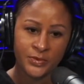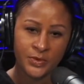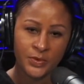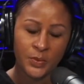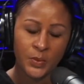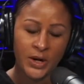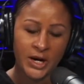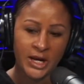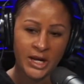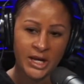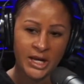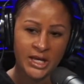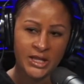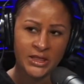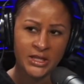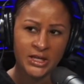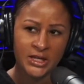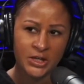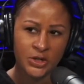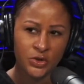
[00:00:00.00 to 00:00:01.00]
Right. And
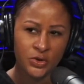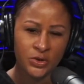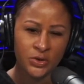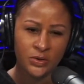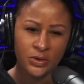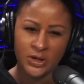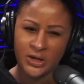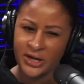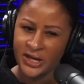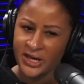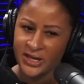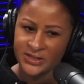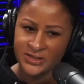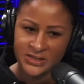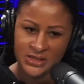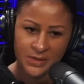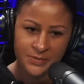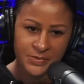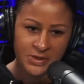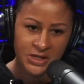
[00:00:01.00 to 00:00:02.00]
then New York has
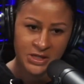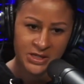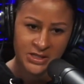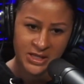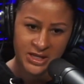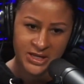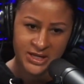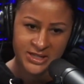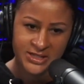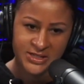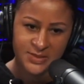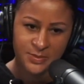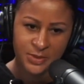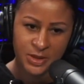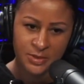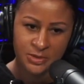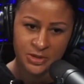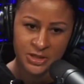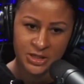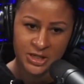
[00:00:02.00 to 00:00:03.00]
something that's
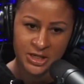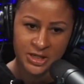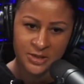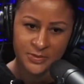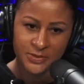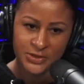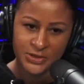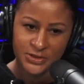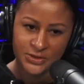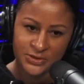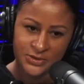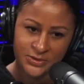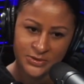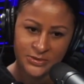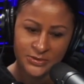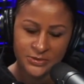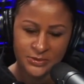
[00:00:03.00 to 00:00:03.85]
bubbling up too.